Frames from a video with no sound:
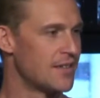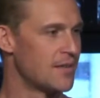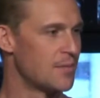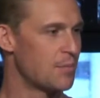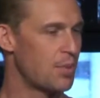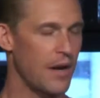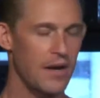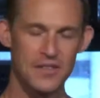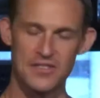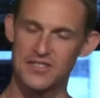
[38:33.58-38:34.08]

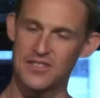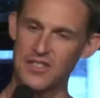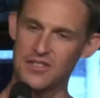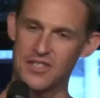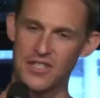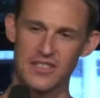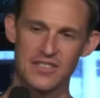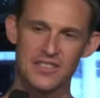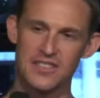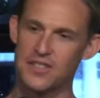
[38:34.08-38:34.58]
Prayer is such
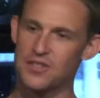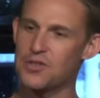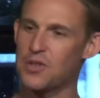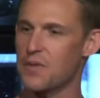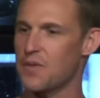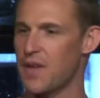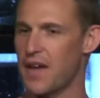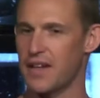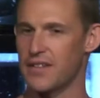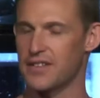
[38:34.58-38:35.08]
an essential
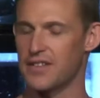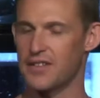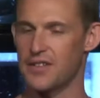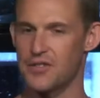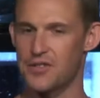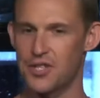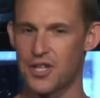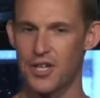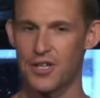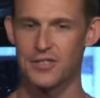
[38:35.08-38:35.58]
thing that the
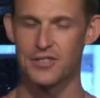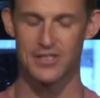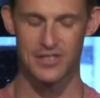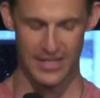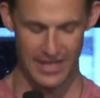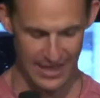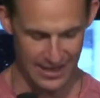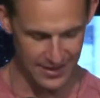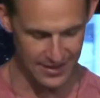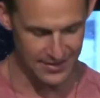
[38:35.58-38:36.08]
church
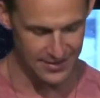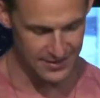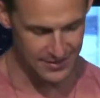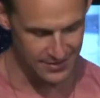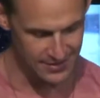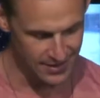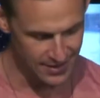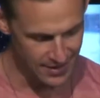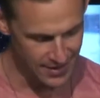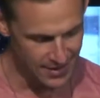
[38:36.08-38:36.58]
needs
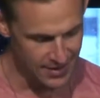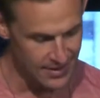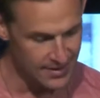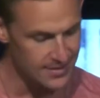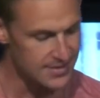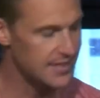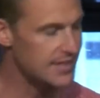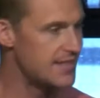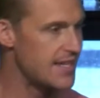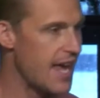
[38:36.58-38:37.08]

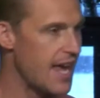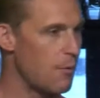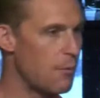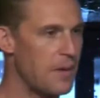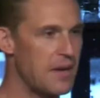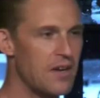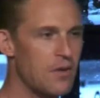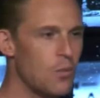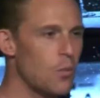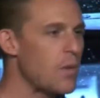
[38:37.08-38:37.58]
today. We
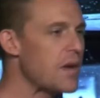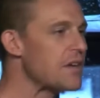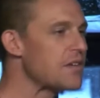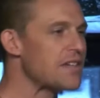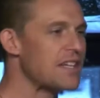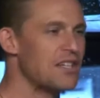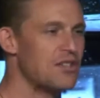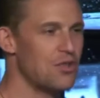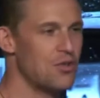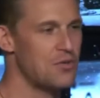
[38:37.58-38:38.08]
don't
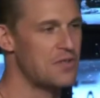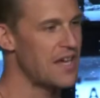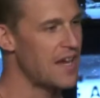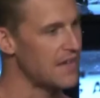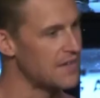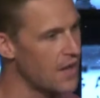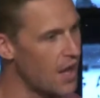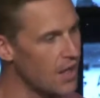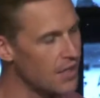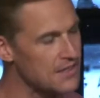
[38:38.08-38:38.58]
need new
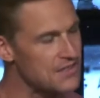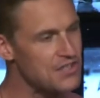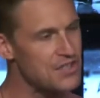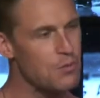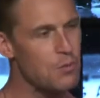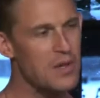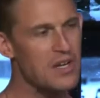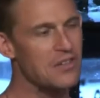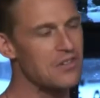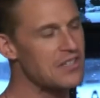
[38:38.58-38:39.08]
technology.
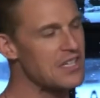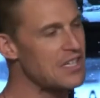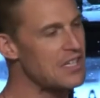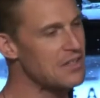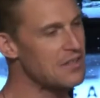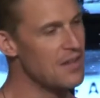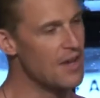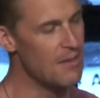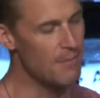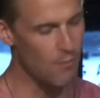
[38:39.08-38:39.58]
We don't need
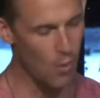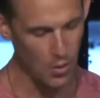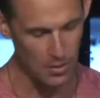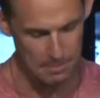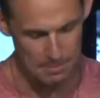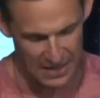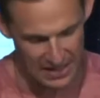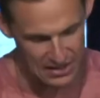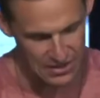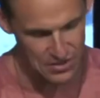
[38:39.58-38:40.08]
more
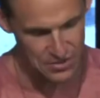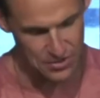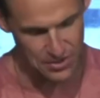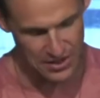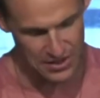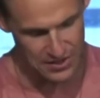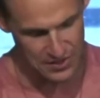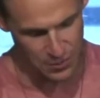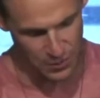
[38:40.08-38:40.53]
ministries.